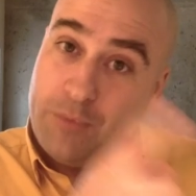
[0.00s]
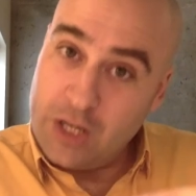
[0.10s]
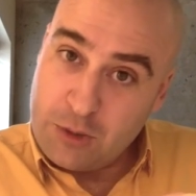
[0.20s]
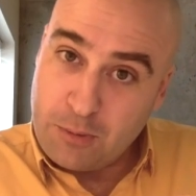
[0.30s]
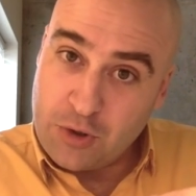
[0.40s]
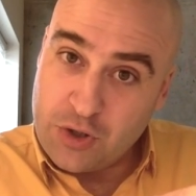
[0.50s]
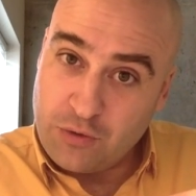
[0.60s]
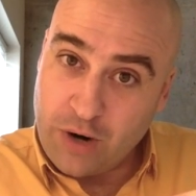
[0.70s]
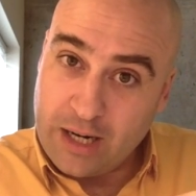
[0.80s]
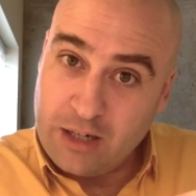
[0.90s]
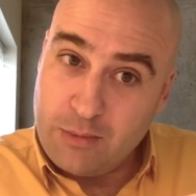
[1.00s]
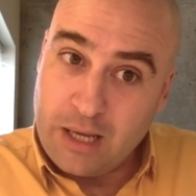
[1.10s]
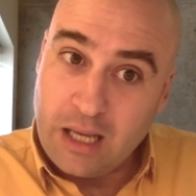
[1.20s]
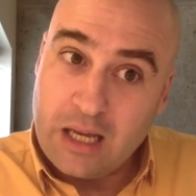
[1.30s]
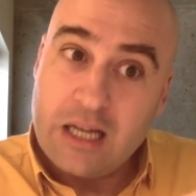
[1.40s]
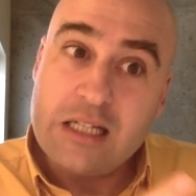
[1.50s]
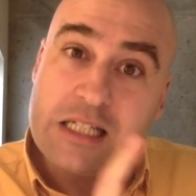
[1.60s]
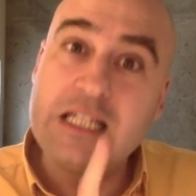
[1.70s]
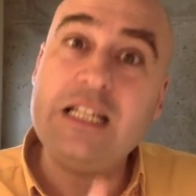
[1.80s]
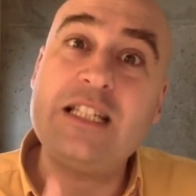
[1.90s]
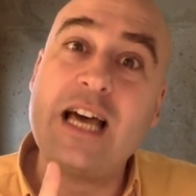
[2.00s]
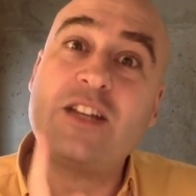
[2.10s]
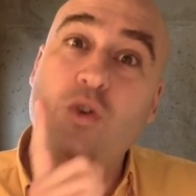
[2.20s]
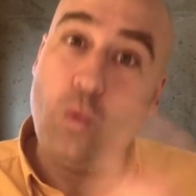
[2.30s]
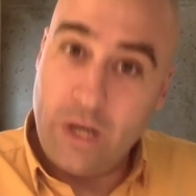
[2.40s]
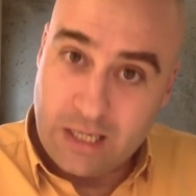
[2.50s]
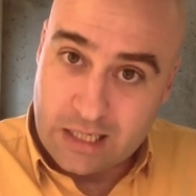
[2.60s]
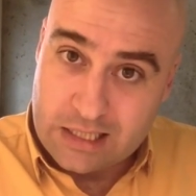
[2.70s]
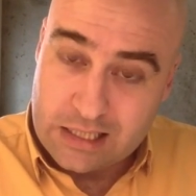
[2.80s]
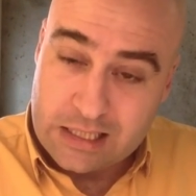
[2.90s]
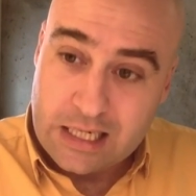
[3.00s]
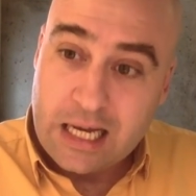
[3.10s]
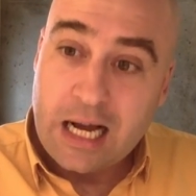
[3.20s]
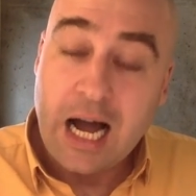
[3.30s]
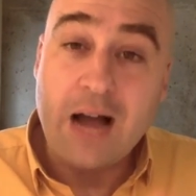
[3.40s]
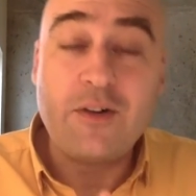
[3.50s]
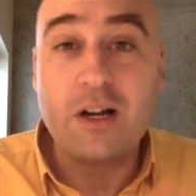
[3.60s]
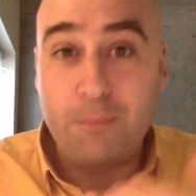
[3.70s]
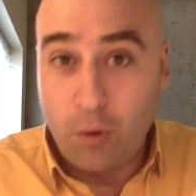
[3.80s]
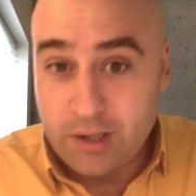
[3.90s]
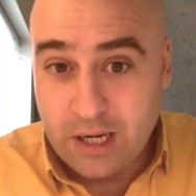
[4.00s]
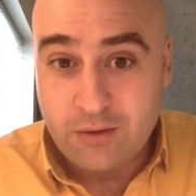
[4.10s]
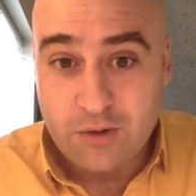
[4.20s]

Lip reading: This person writing to me sees that as a weakness. I've got to point out in